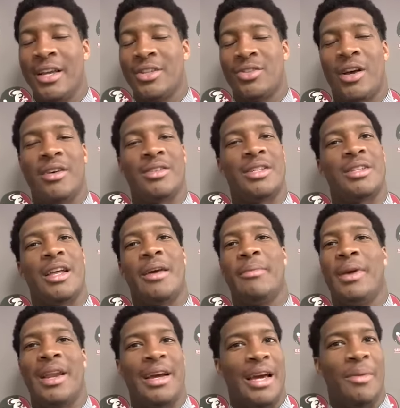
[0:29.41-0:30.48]
So I was just like,
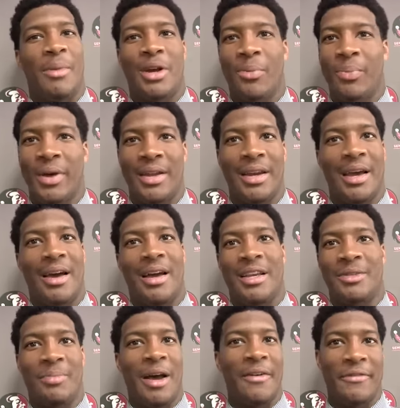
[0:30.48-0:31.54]
man, I got to make a play now.
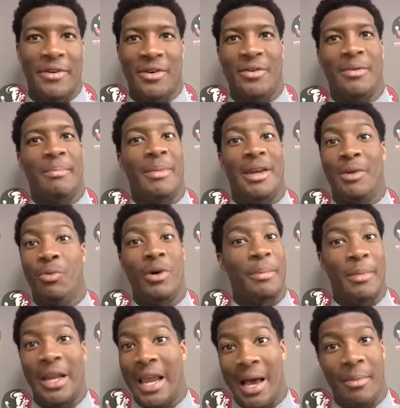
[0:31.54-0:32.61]
It's my fault. It
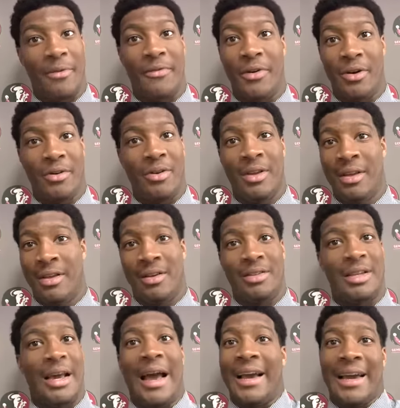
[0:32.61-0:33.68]
wasn't my lineman's fault. I
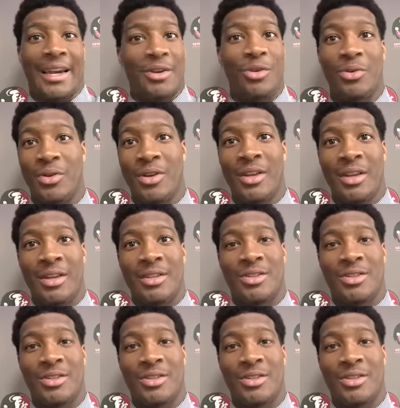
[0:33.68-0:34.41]
was like, I got to do it.